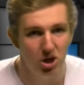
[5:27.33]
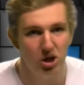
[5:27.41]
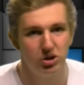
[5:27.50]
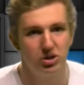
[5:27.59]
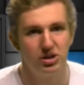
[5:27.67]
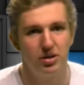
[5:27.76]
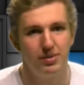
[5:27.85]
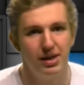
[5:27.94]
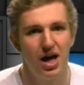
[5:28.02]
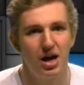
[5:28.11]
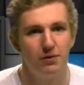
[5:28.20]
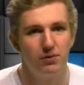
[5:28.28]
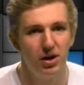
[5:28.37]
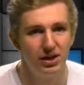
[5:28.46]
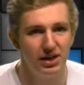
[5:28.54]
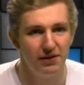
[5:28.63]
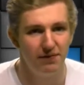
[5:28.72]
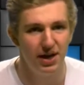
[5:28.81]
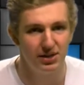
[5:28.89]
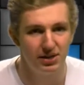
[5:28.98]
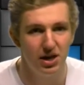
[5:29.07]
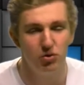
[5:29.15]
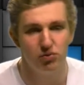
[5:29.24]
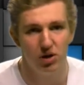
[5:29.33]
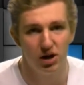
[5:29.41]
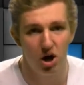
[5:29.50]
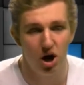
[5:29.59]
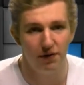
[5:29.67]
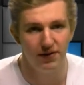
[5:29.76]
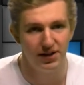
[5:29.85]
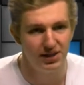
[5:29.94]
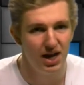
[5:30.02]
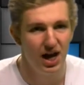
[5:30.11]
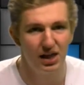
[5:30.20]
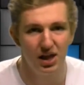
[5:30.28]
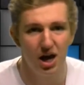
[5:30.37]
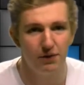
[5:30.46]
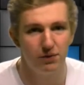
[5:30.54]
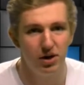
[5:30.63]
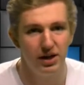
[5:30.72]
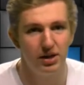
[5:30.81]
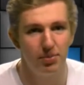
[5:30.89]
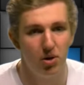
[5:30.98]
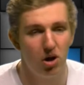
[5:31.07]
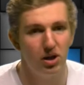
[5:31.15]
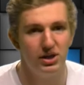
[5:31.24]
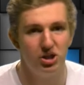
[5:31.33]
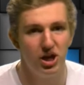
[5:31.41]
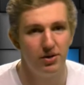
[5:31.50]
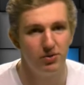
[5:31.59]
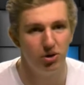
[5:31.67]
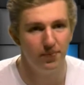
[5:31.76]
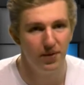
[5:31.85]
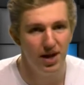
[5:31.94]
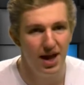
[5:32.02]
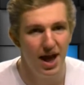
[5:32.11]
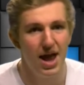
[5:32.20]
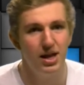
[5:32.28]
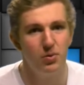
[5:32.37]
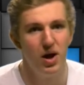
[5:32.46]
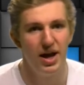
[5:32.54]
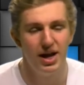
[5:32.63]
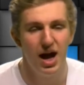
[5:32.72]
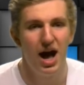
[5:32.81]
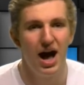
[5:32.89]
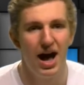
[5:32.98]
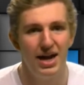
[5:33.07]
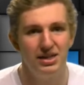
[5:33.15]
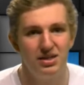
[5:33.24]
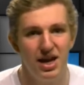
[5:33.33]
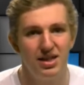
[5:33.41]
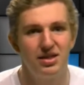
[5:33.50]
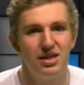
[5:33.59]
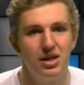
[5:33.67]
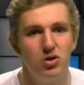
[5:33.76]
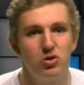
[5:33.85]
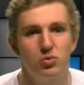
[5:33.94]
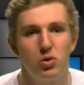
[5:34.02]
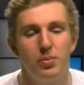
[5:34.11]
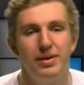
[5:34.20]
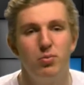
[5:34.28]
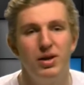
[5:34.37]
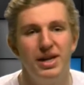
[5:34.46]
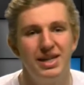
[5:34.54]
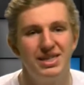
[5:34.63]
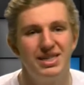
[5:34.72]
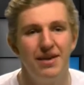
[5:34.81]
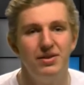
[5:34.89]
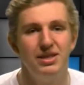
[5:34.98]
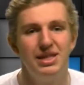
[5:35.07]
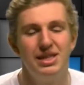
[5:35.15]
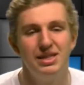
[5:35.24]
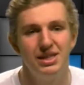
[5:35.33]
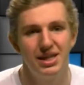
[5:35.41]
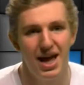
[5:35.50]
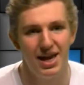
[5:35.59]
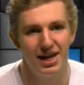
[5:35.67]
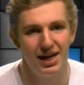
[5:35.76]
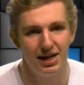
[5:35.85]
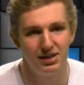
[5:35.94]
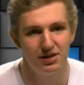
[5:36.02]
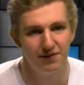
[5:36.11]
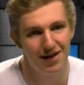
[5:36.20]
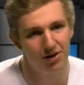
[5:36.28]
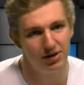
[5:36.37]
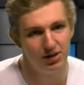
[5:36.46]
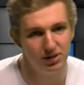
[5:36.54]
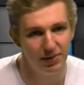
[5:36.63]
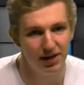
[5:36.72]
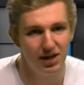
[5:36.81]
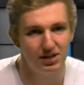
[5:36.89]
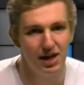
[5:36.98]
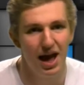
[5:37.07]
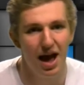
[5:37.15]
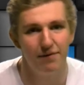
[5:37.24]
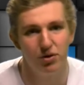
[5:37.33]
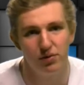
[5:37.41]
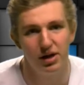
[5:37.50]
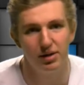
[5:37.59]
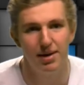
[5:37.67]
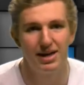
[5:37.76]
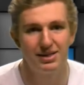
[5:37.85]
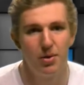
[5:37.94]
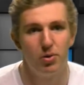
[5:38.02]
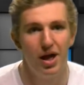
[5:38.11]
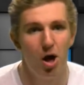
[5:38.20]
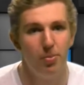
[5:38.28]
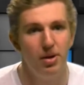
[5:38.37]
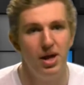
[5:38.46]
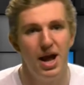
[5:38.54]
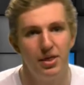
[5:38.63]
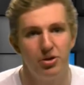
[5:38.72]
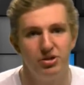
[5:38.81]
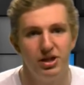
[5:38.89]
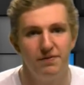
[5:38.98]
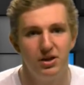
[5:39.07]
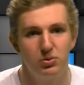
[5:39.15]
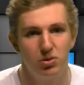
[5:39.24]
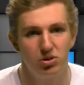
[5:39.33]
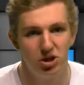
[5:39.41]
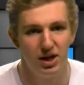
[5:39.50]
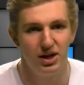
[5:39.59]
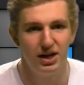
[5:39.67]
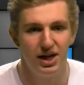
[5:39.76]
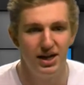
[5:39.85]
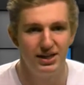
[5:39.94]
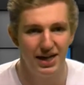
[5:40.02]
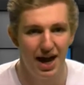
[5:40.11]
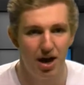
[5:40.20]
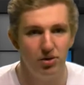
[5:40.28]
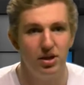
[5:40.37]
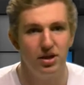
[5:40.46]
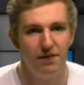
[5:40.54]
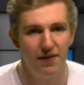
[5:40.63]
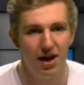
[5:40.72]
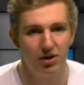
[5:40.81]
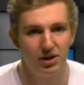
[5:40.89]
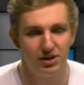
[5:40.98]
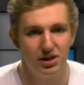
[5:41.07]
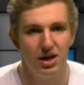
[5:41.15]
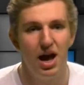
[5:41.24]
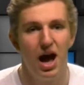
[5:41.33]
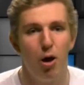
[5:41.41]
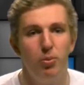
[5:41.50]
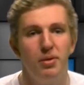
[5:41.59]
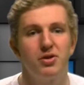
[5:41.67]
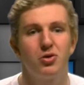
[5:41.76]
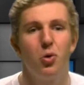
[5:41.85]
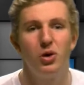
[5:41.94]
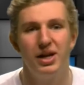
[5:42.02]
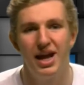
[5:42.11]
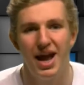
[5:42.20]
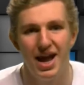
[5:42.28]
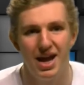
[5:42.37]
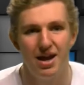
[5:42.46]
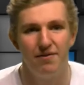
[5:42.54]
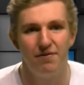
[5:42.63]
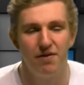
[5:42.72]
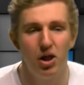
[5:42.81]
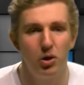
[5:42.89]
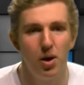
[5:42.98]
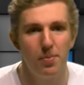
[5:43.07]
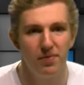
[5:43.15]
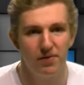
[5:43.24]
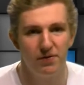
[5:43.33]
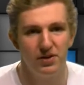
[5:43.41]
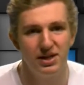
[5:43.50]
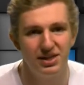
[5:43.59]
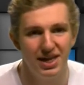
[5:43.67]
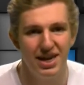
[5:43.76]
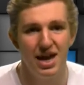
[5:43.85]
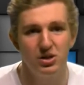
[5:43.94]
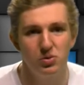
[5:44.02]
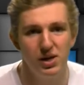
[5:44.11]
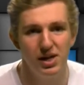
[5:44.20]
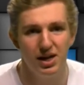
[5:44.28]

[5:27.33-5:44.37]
So there's going to be a lot of run defense, run offense, a lot of running the ball in general. Anyway, I say that the Eagles will be winning 17-10 against the Falcons because they have the running backs that will help, and their defense will shut down the Falcons. I will be recording a follow-up for this next week.